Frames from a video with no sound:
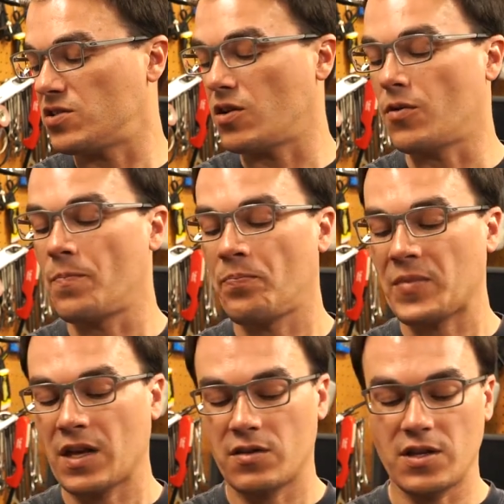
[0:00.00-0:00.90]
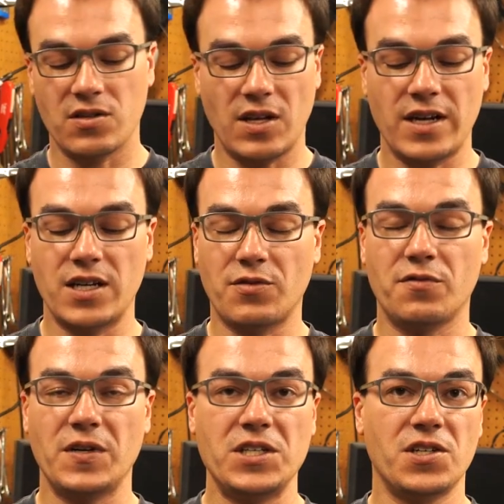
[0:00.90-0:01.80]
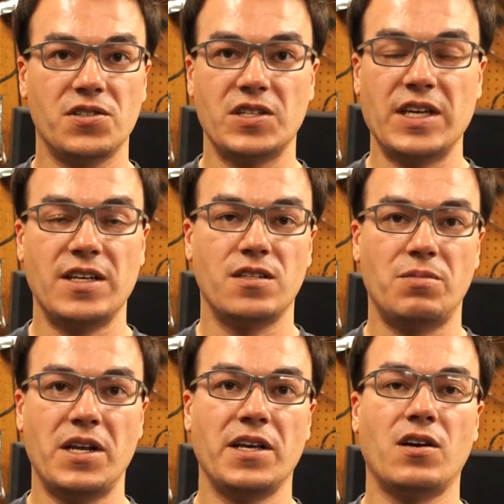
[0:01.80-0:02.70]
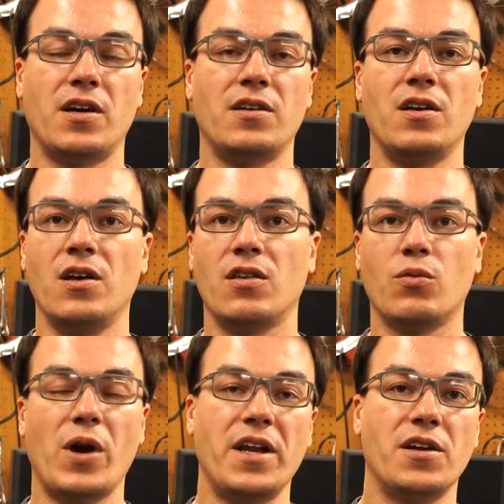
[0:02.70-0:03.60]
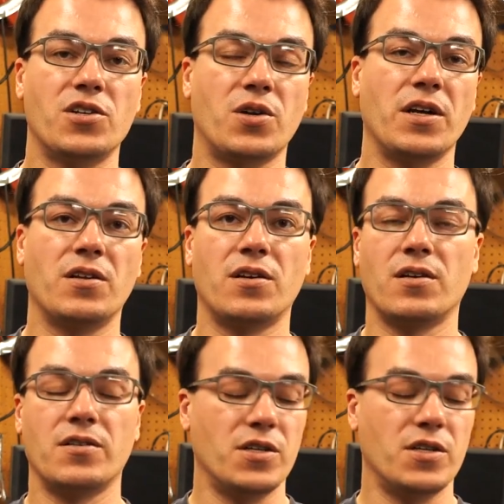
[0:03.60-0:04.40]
So there's a lot of different features, again, depending on the weight of your trailer.